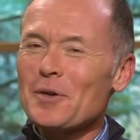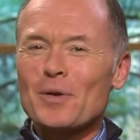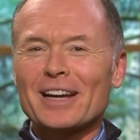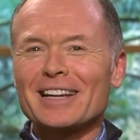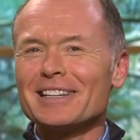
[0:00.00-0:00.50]
I
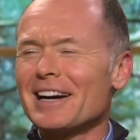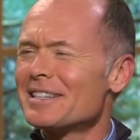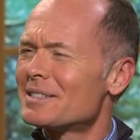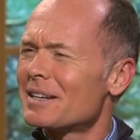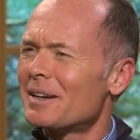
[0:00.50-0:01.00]

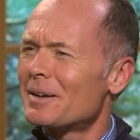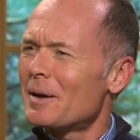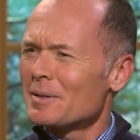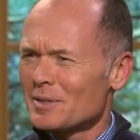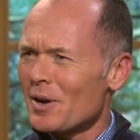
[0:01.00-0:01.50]
recognized
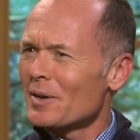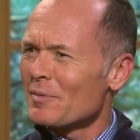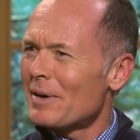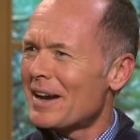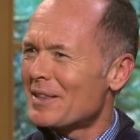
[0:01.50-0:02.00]
a, a song
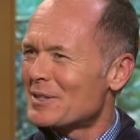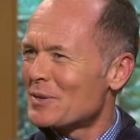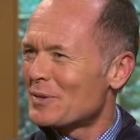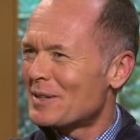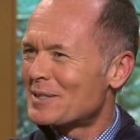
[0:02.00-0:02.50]
of mine that
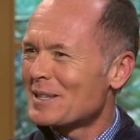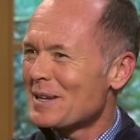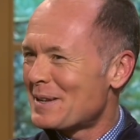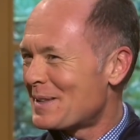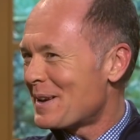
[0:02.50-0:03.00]
you had
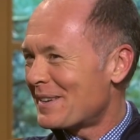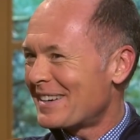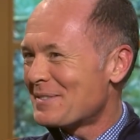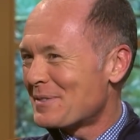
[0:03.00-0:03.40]
slid in there. In